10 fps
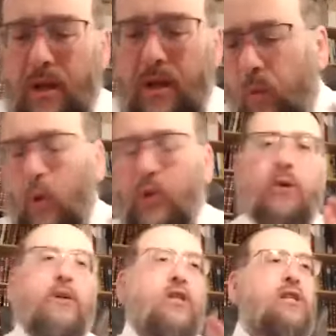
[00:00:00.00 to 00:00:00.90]
Water
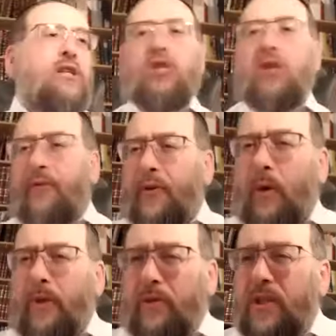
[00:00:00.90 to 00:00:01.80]
which is a suffix,
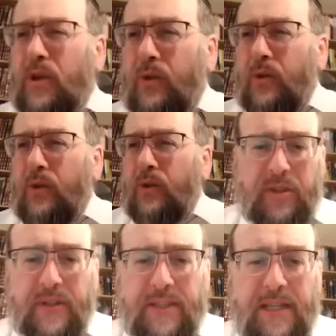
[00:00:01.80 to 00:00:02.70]
whether it's good water
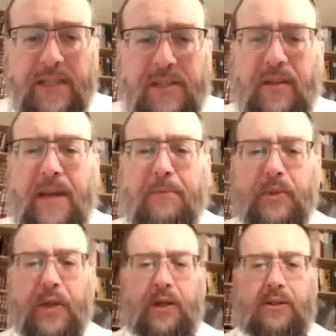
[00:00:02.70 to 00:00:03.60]
for Natilas Yadayim or
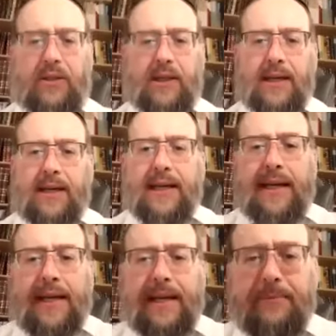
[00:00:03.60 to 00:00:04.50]
not.
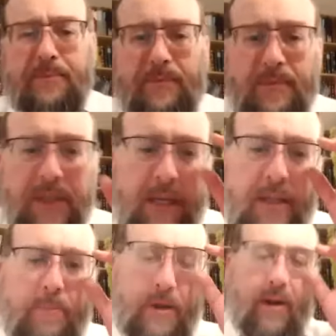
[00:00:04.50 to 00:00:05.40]

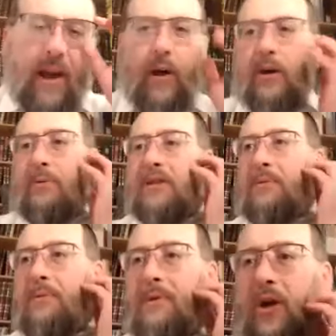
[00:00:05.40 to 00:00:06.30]
The Bir Halacha brings a
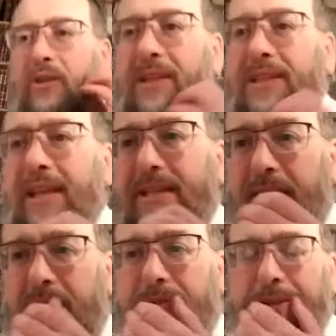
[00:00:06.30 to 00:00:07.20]
Prima Godim that says
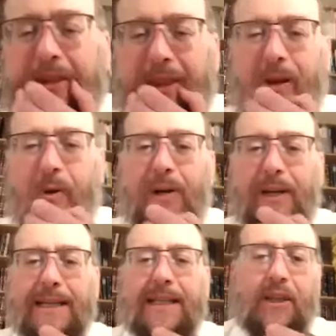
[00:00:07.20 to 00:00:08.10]
even though
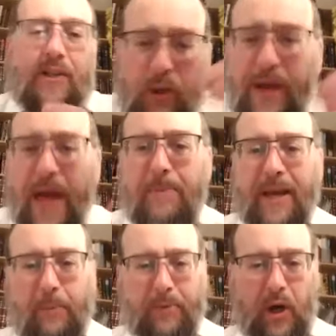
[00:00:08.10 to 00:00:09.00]
that you can
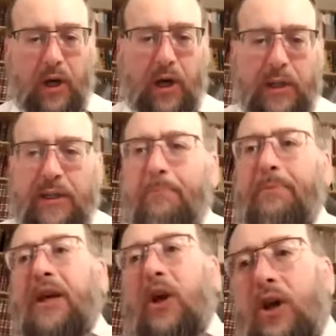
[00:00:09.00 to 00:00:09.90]
make a bracha on them,
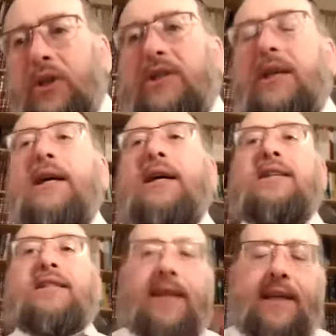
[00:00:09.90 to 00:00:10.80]
because
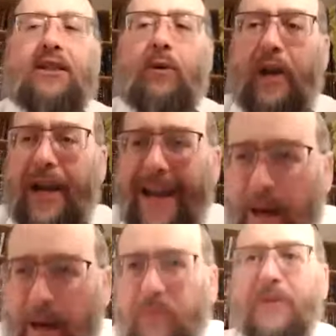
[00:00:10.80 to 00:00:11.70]
seeing as you're
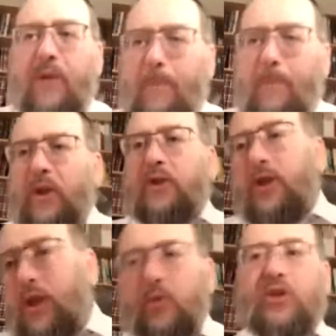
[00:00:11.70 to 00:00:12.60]
allowed midrabanan to
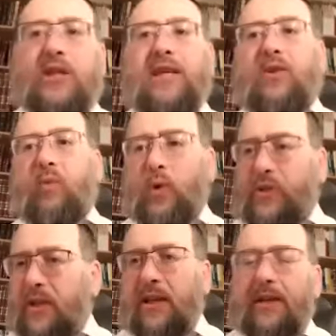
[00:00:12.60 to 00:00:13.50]
use these
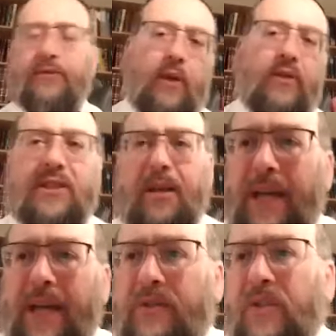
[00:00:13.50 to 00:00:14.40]
waters, even though there's some
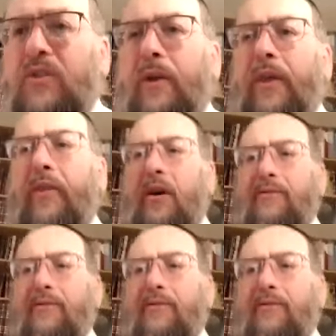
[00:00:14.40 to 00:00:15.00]
doubt as to whether they are